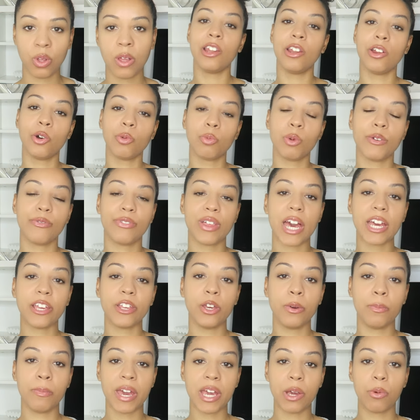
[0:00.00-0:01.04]
Along with
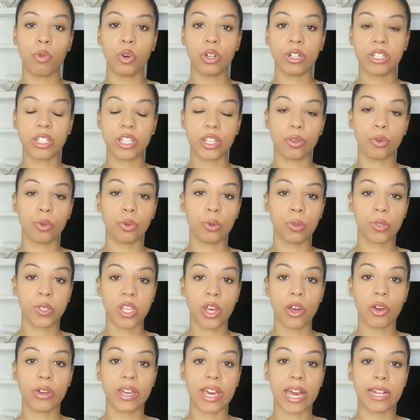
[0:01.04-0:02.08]
that, you may want to
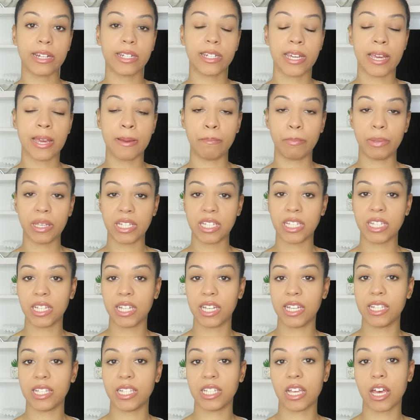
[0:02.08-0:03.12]
also get a
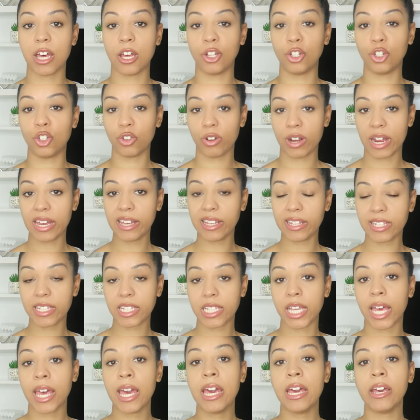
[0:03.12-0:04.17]
business
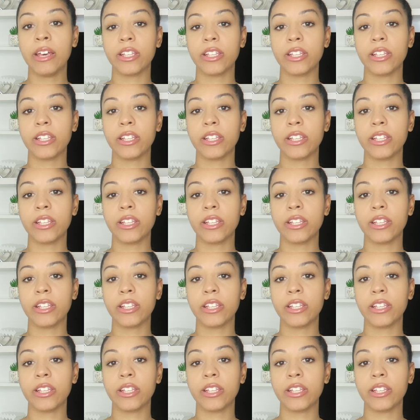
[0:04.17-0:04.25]
address